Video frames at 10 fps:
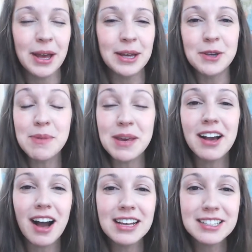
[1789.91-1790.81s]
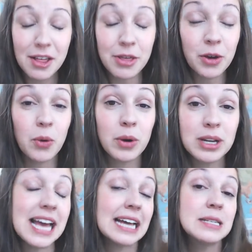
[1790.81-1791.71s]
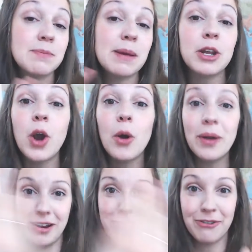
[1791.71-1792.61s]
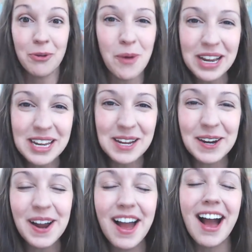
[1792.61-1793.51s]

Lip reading: So because the course has been going for 1 year,